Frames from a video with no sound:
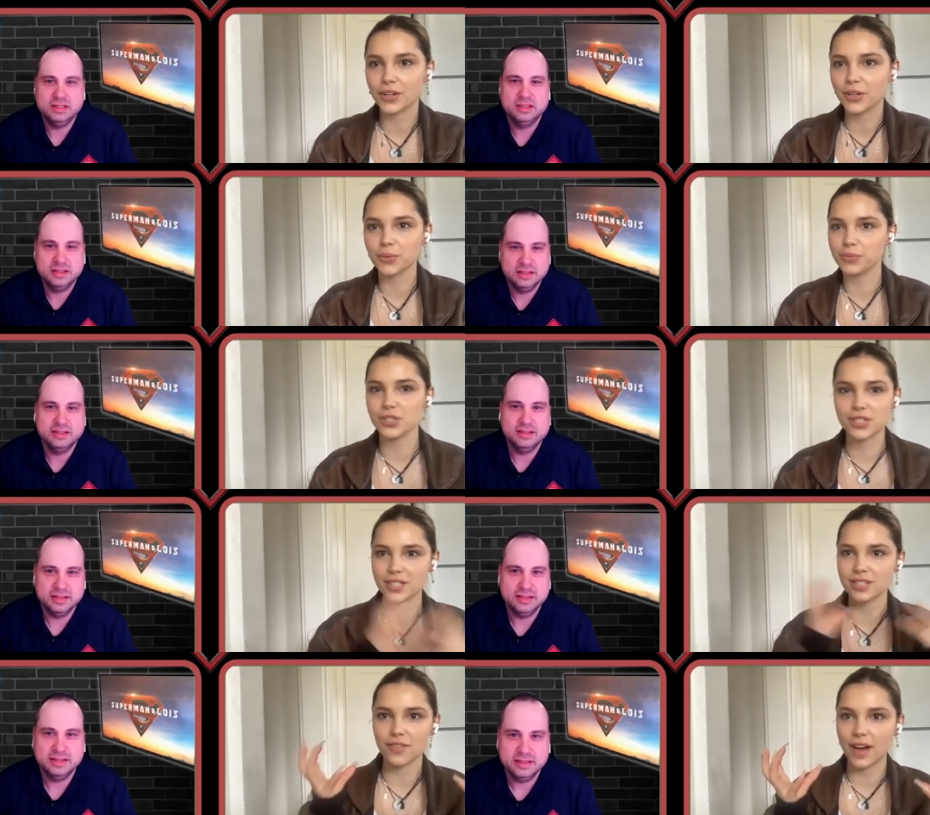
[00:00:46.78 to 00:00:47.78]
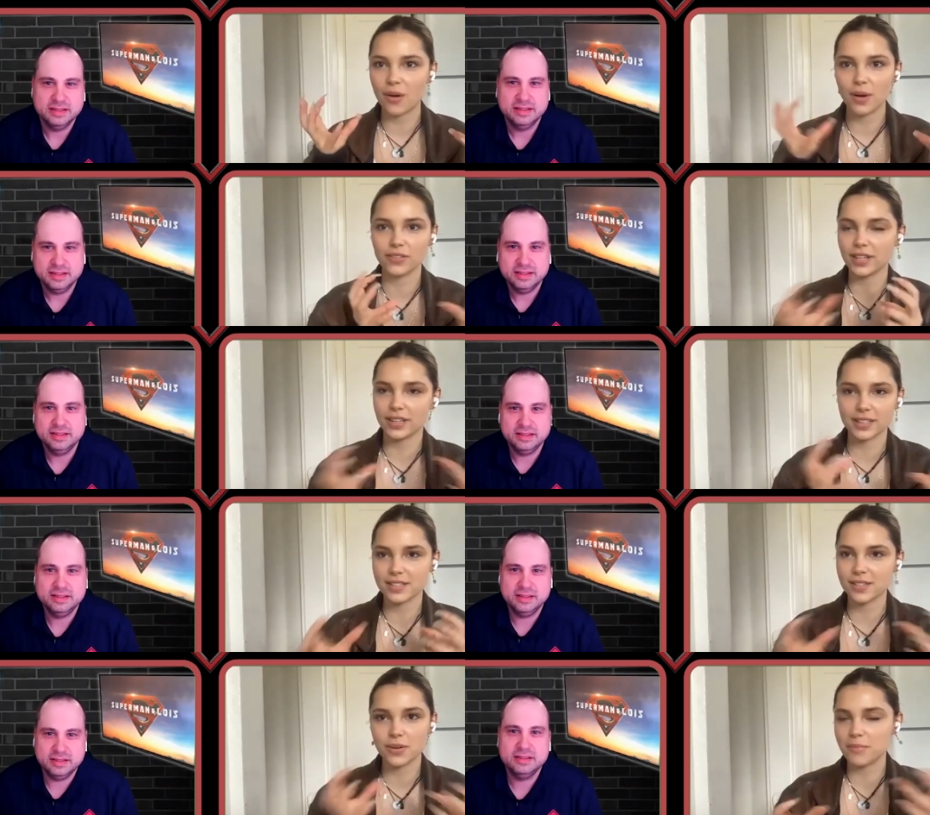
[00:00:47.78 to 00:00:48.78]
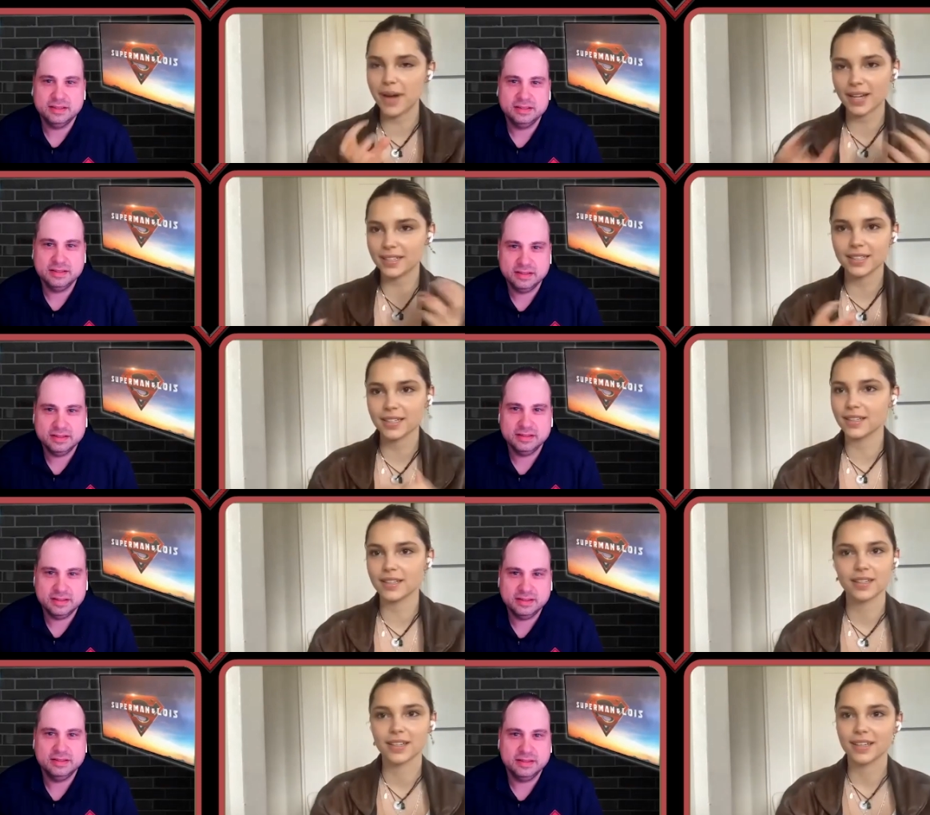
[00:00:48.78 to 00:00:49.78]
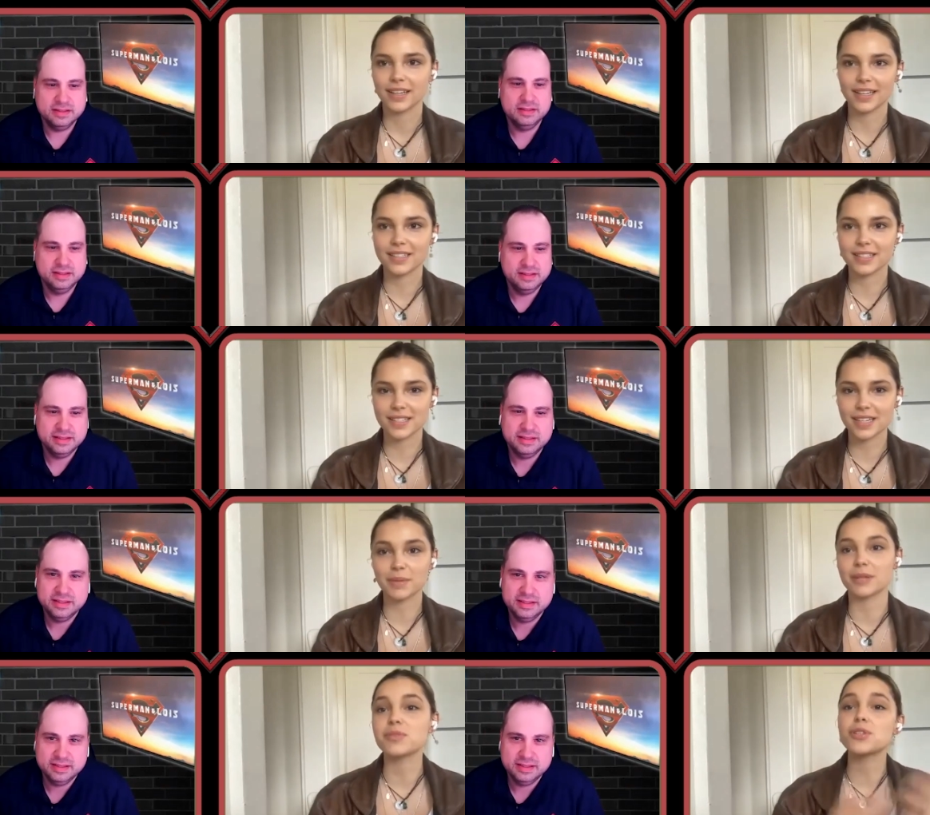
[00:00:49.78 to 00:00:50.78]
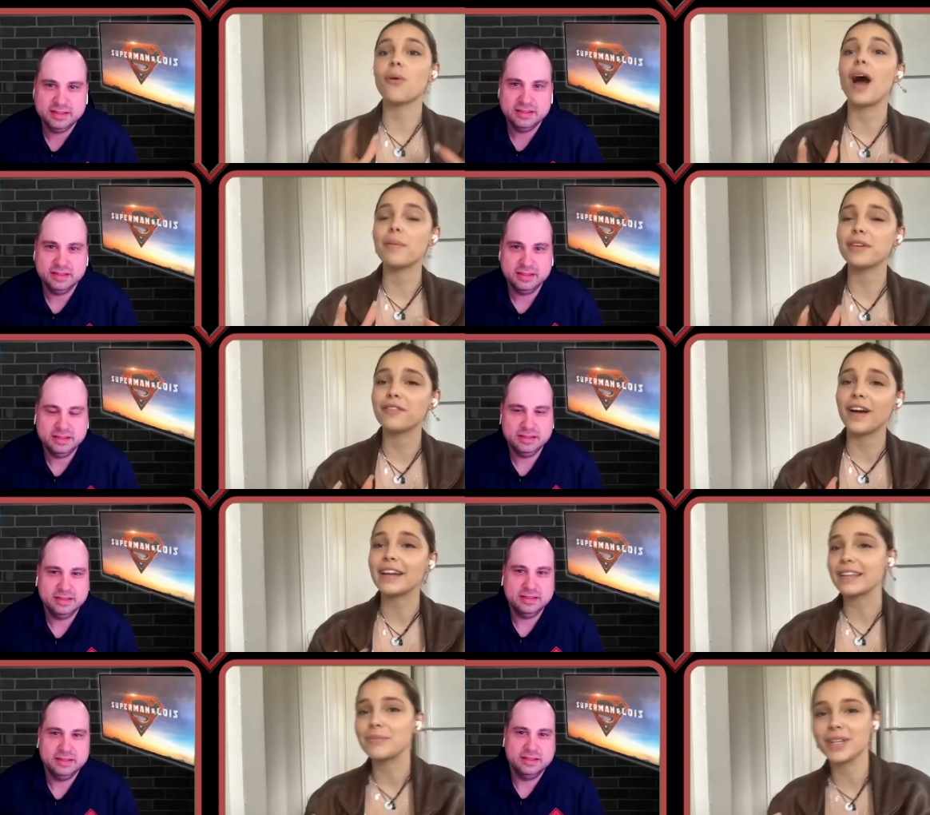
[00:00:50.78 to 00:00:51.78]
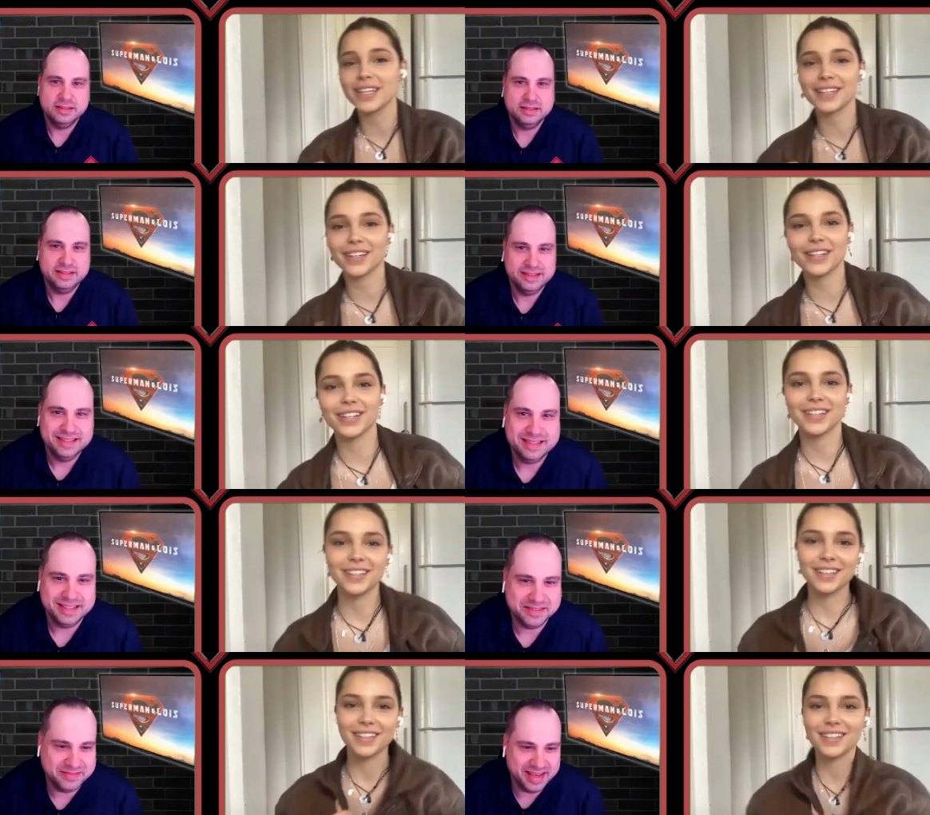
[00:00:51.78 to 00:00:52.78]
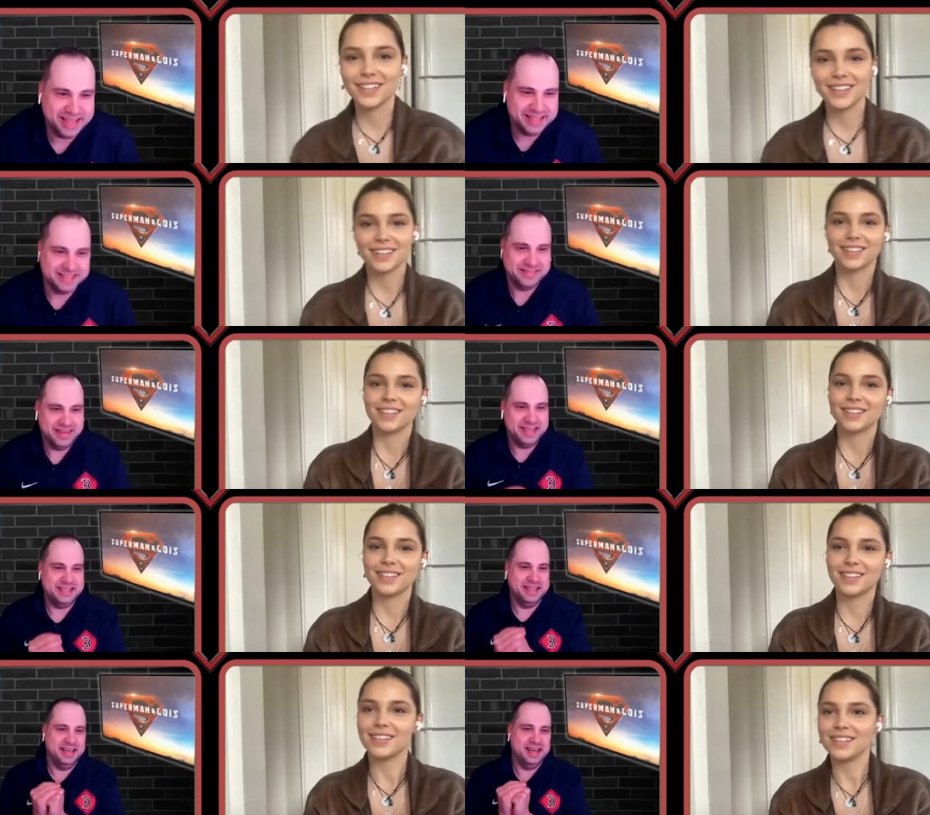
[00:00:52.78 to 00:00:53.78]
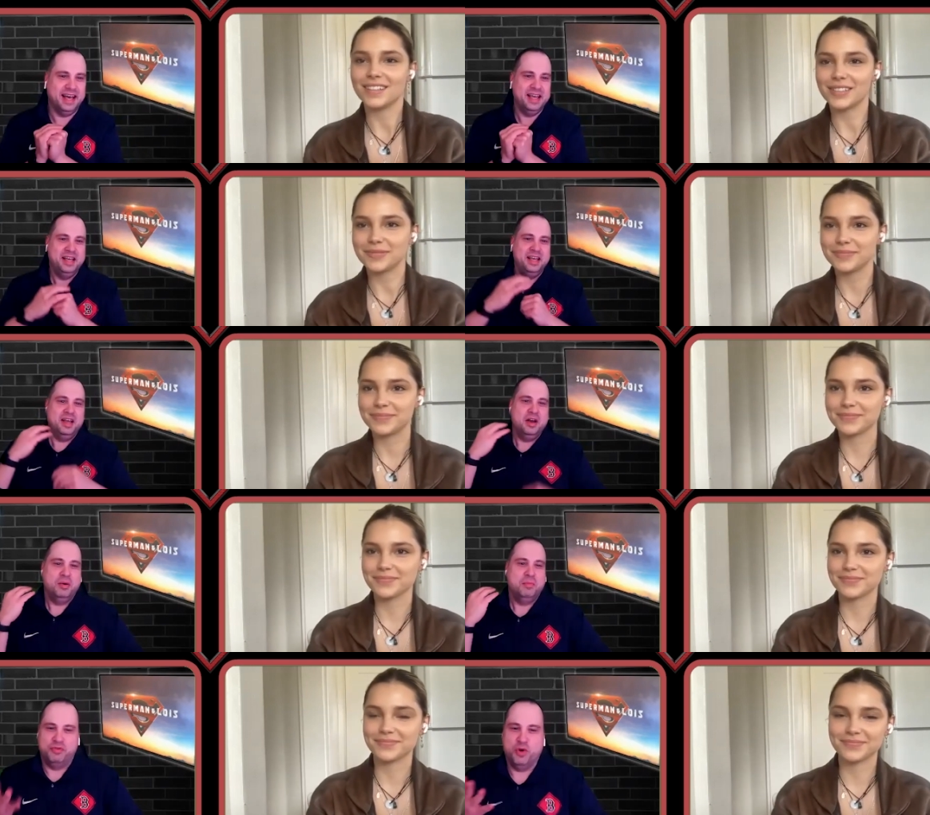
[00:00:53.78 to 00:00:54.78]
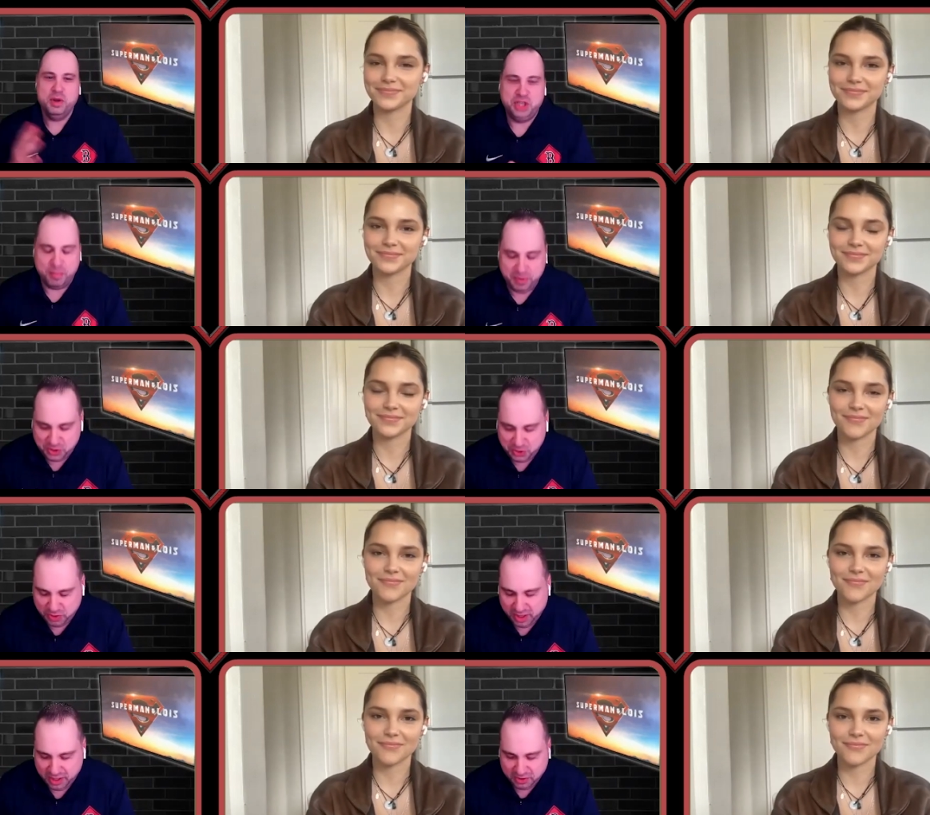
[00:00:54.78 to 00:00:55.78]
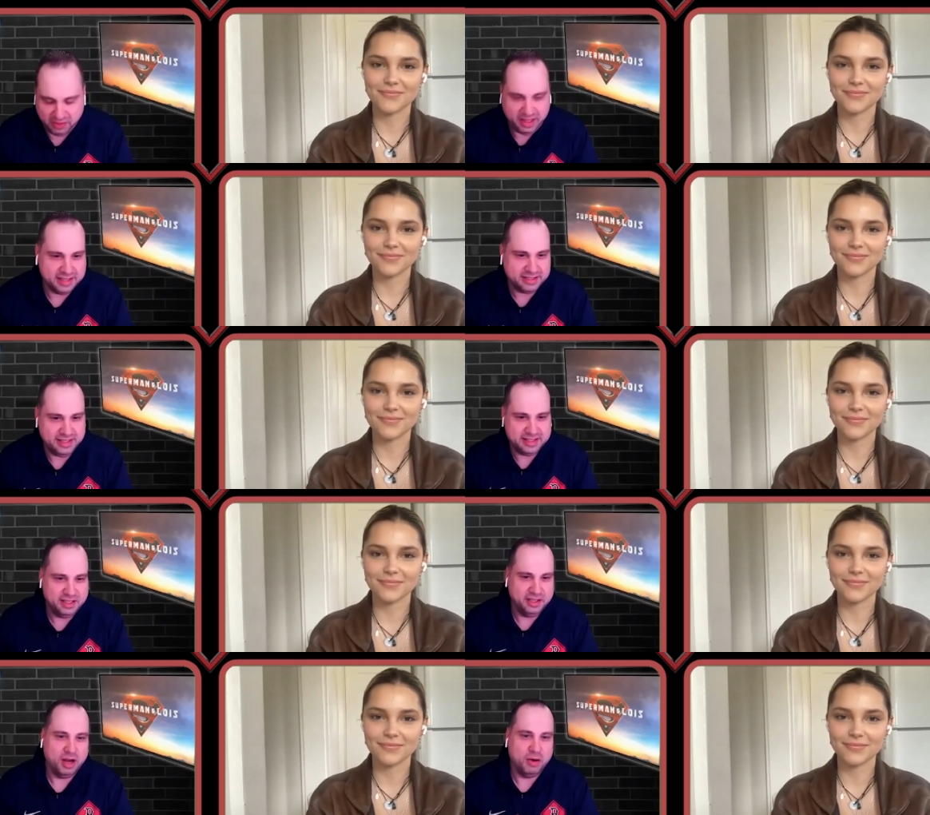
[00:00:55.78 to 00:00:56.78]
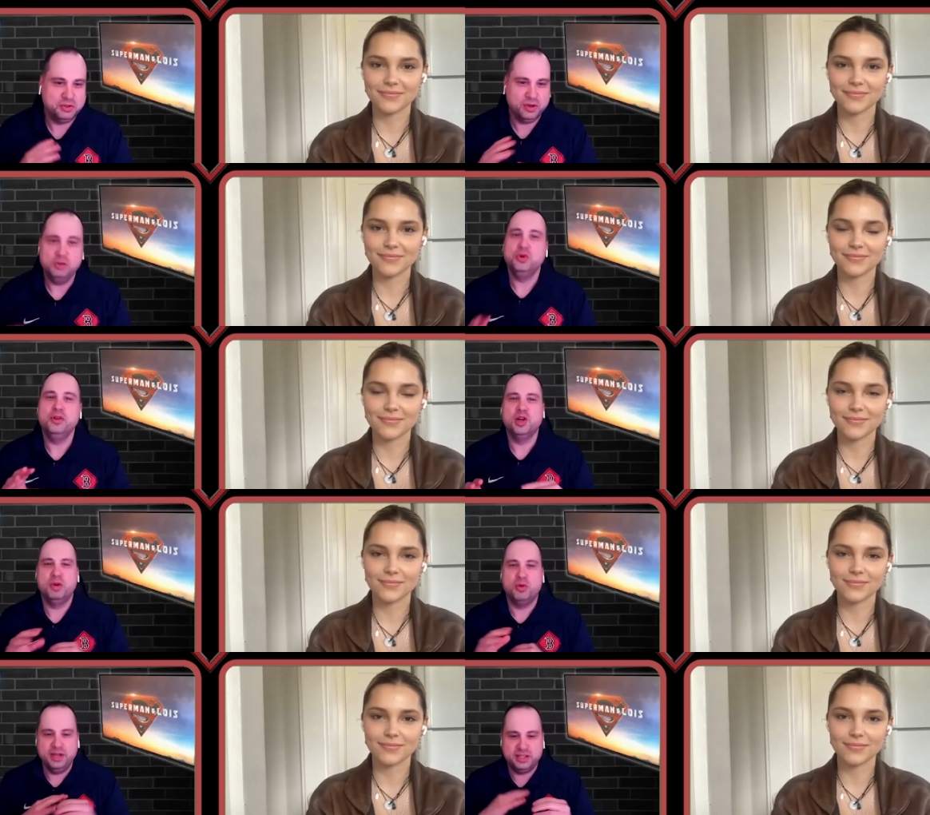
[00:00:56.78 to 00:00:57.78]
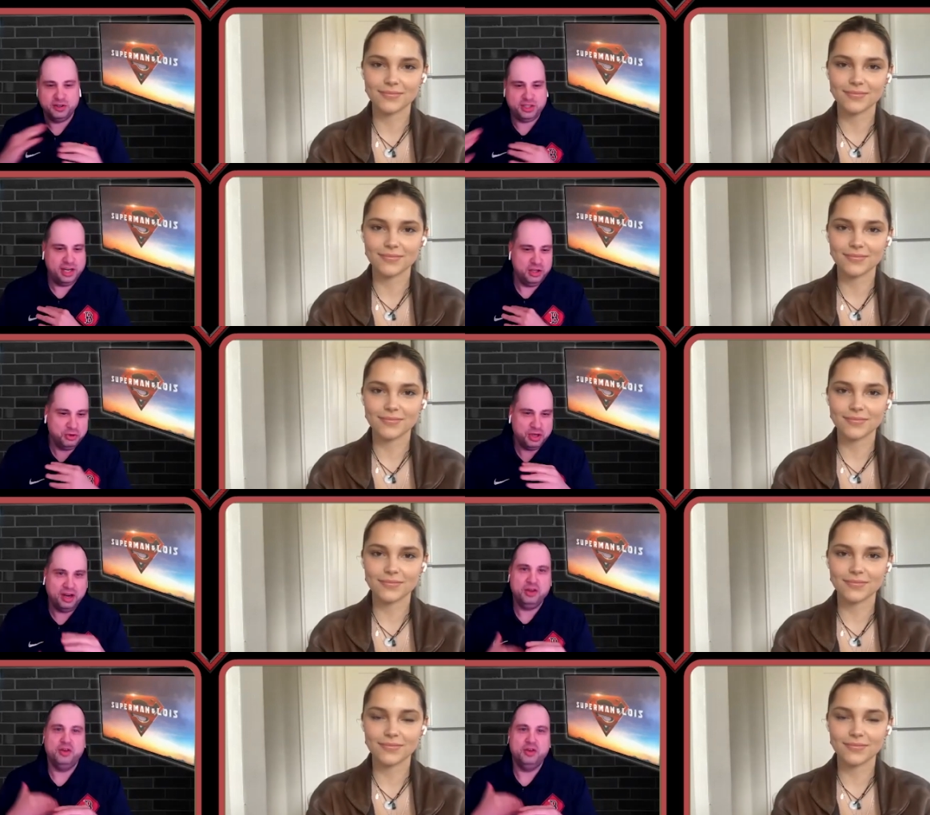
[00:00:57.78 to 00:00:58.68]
Speaker 1: knew just because of how everything is so compacted and it's insane, but I'm so happy to finally be here
Speaker 2: amazing, amazing. Uh, before we jump into uh, to the latest season, you know, I was doing a little bit of research on you. I know